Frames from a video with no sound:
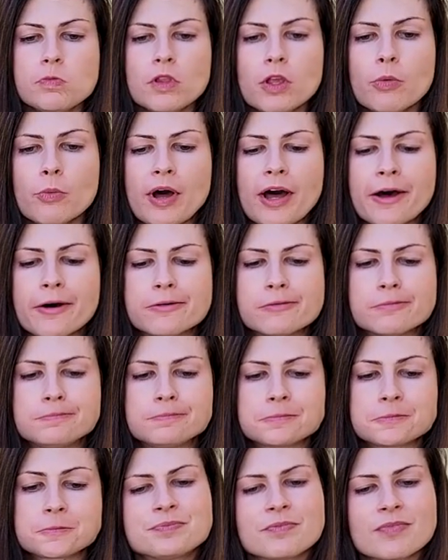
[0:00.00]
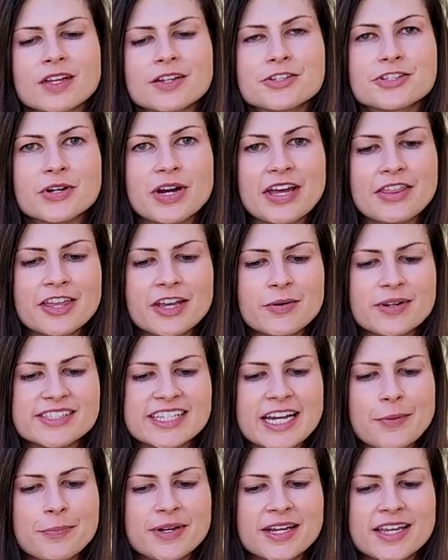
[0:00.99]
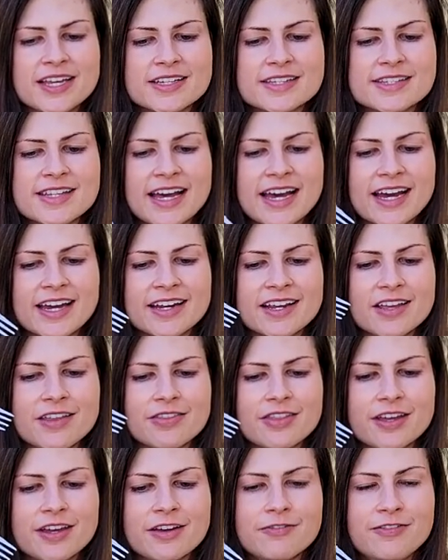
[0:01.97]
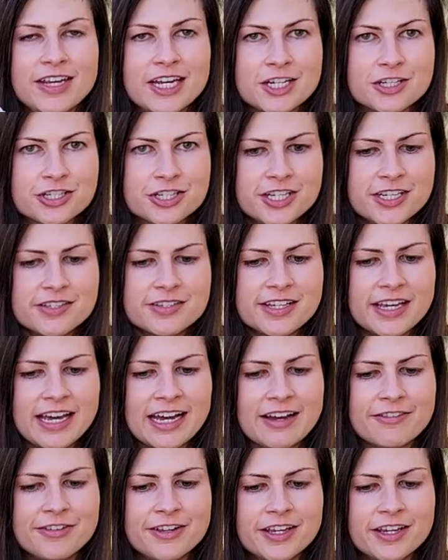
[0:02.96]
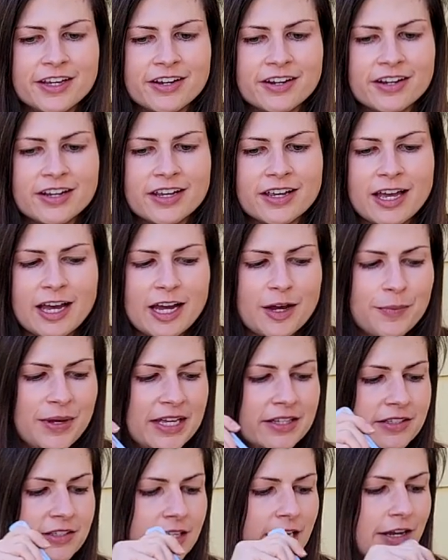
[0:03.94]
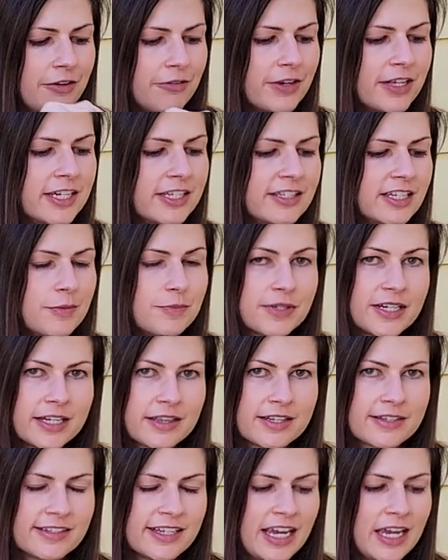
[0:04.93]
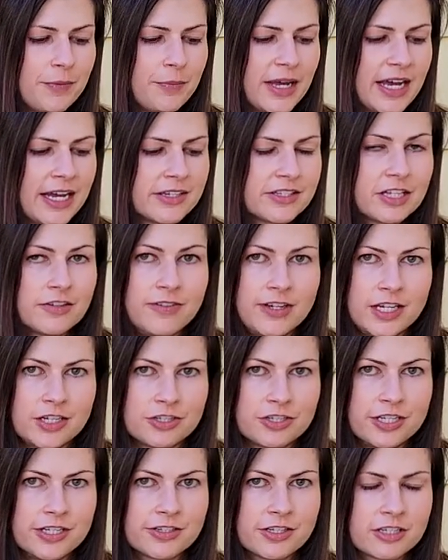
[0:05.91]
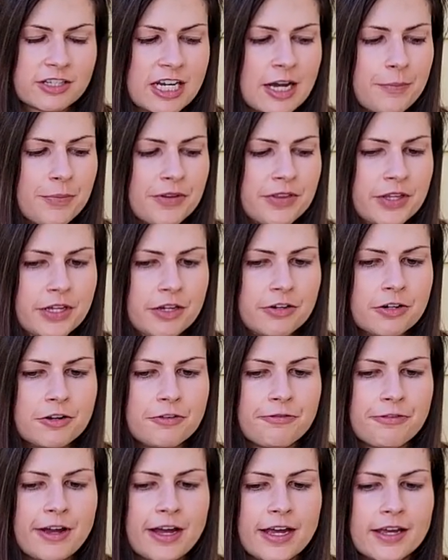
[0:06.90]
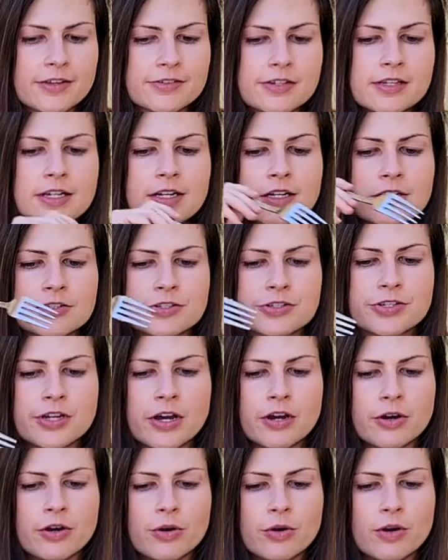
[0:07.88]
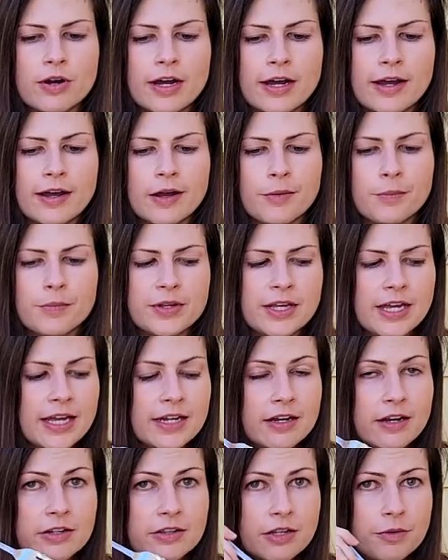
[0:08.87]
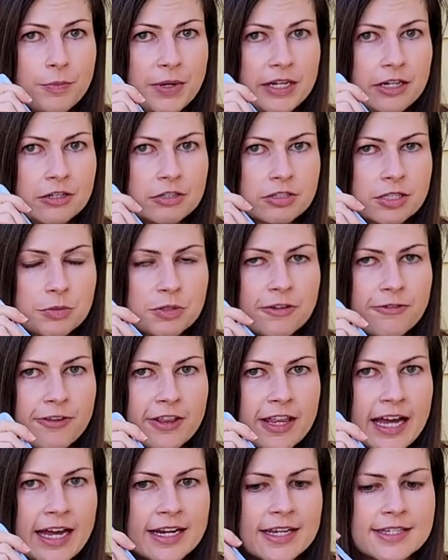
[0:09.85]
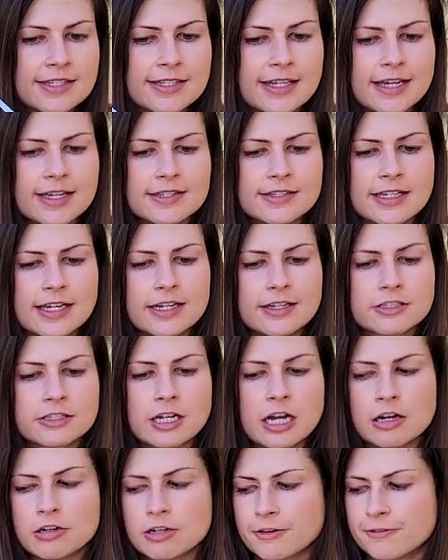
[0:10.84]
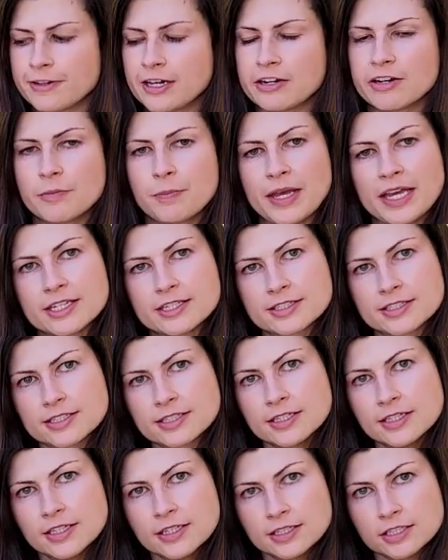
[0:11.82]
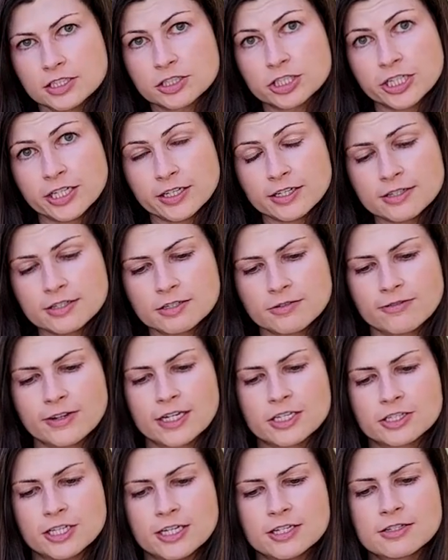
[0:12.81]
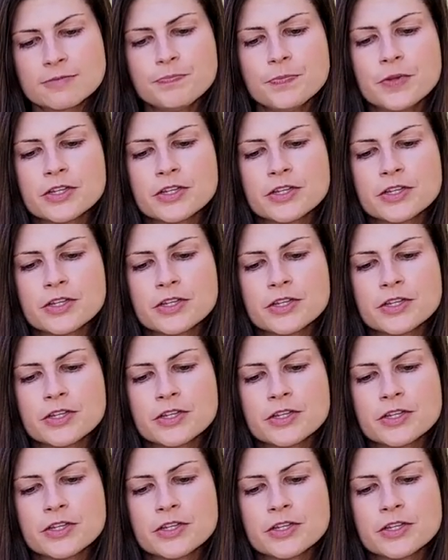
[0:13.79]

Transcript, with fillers: Wow. So I think what's happening is that the vegan cheese they have here, um, it's it really seems like the same as the vegan cheese on top of the gyro fries. So um, and on the menu description for that, it says that it's cauliflower based cheese, vegan cheese.